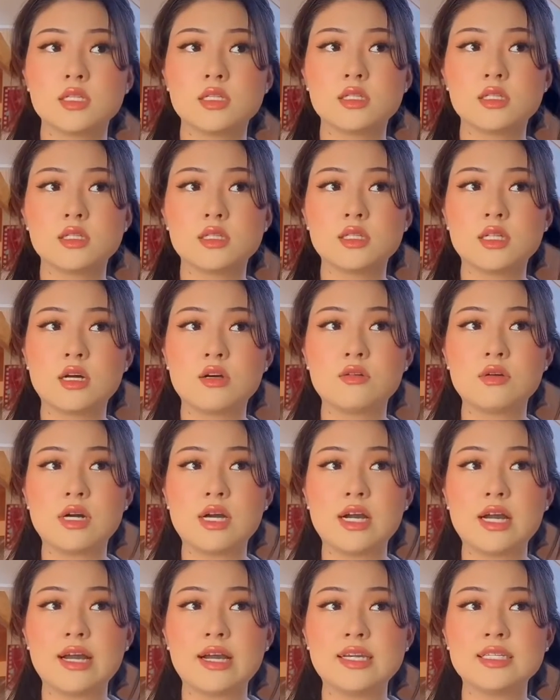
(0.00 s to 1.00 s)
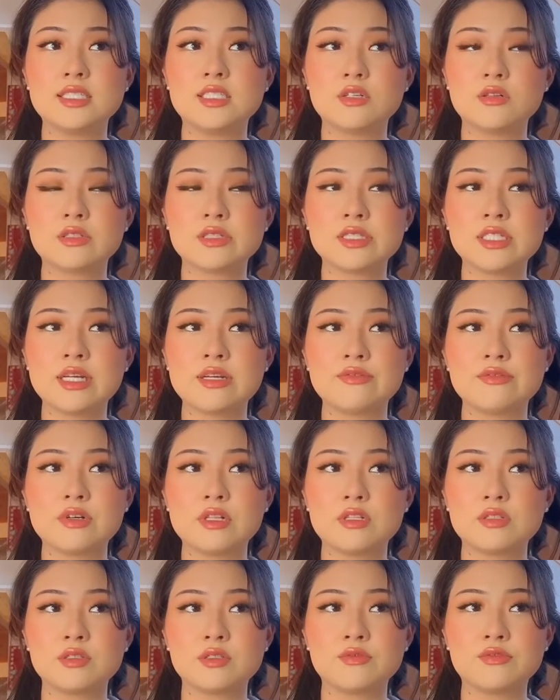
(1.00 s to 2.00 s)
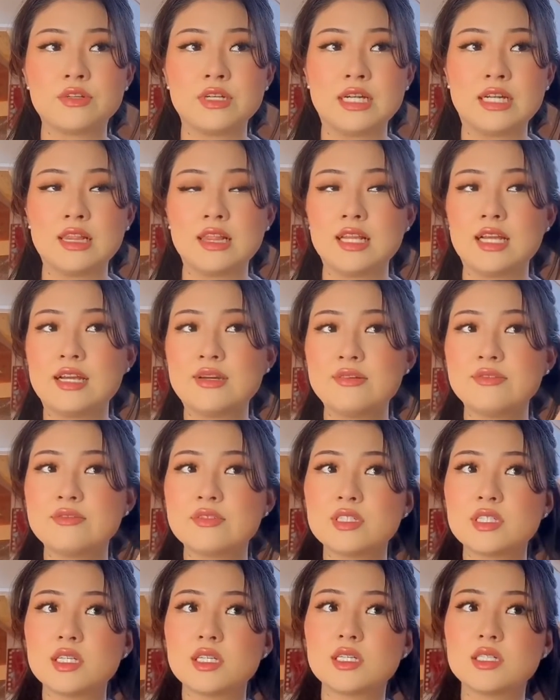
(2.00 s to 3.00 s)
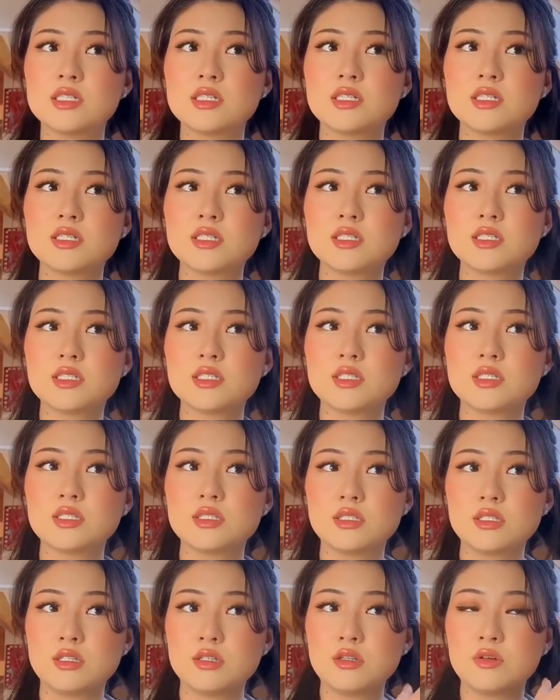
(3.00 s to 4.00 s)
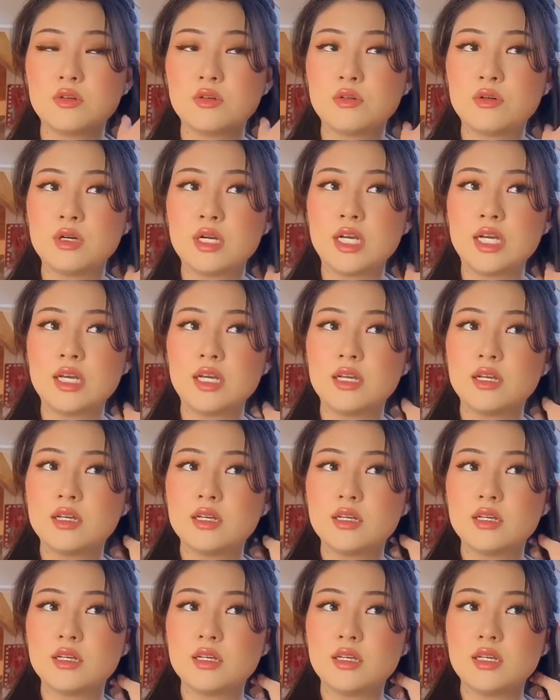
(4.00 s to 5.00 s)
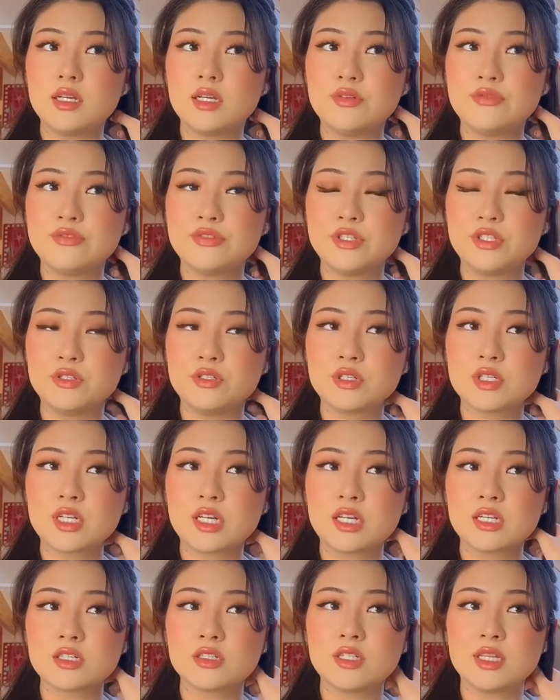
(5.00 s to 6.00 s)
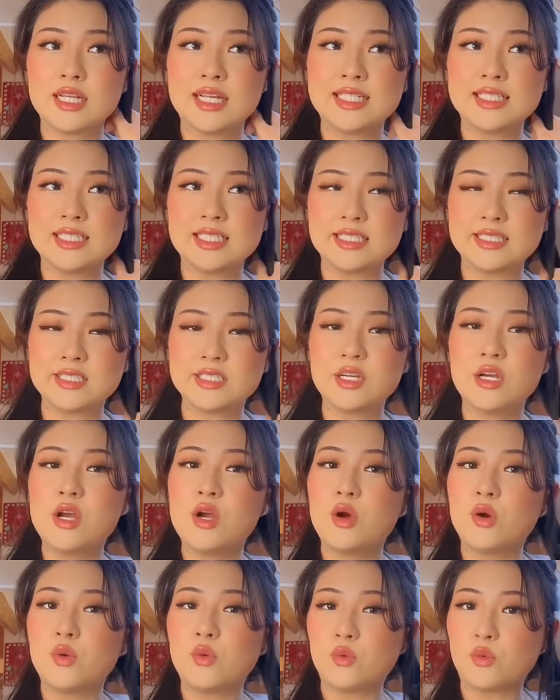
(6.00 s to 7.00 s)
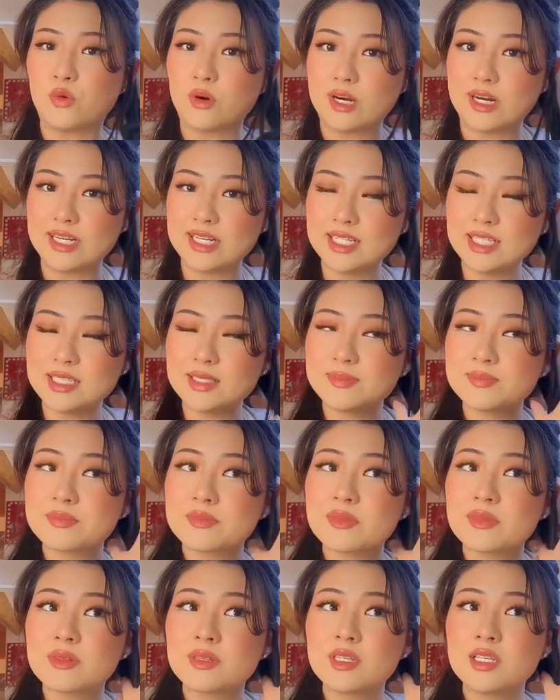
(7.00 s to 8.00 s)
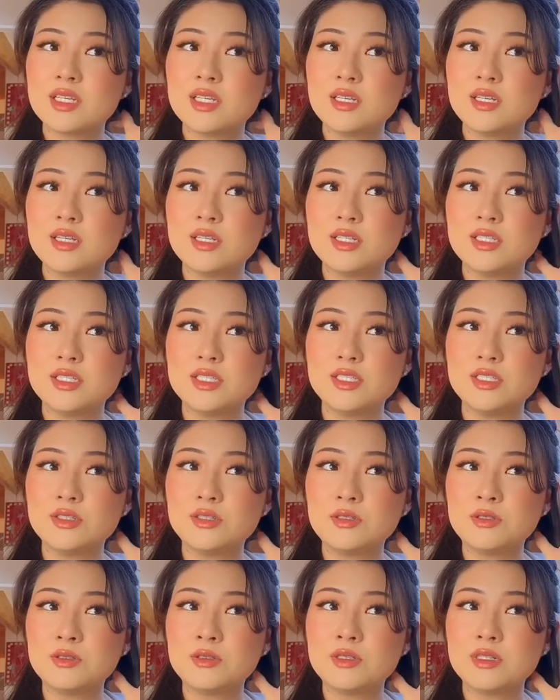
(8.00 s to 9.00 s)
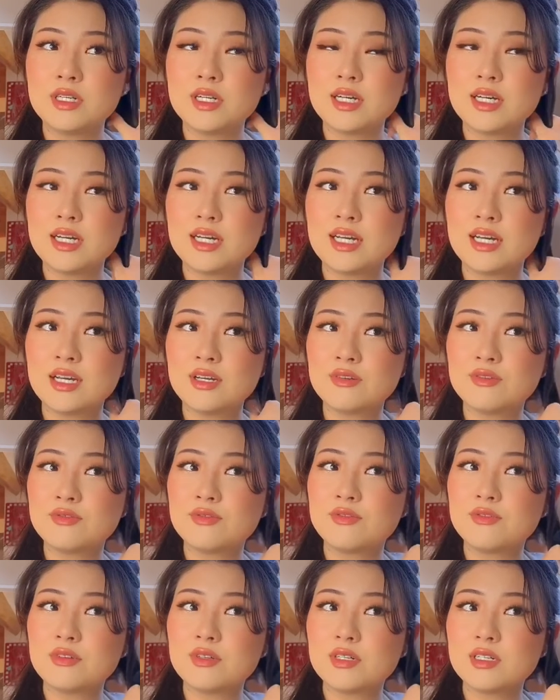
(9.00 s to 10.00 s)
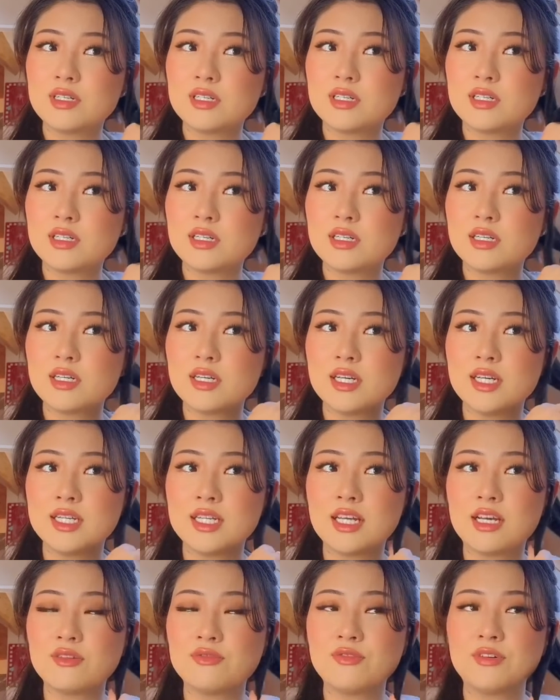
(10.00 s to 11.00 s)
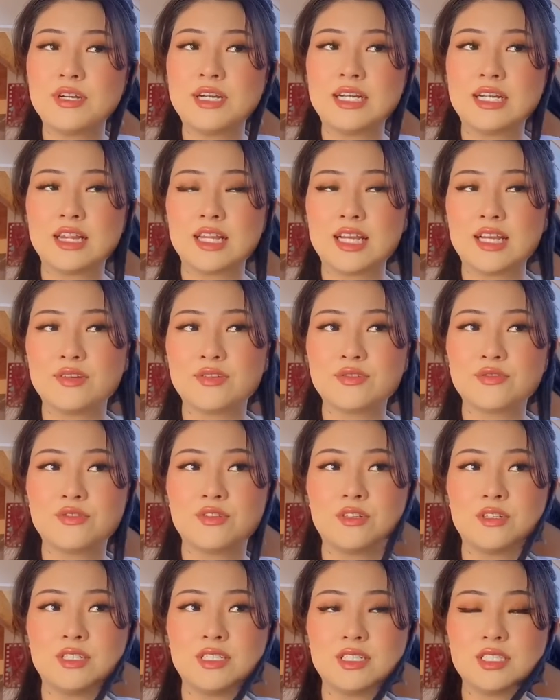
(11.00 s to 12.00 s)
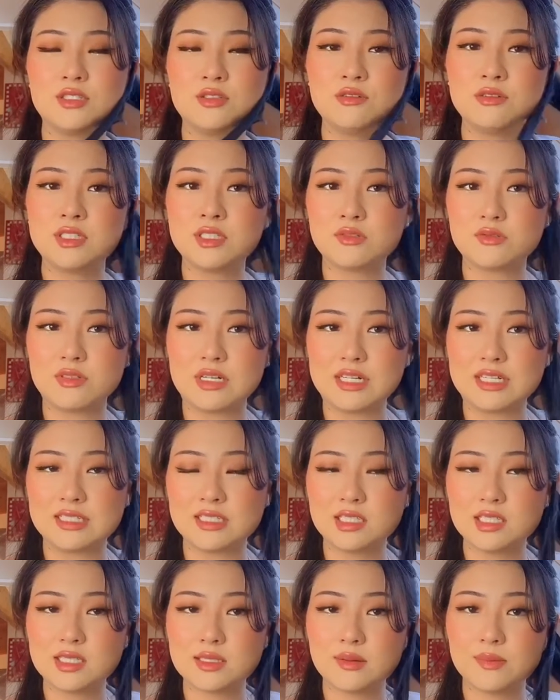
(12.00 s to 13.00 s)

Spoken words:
Now I don't have a lot of hair left, so if you calculate it right, you have enough hair left for 2 strands,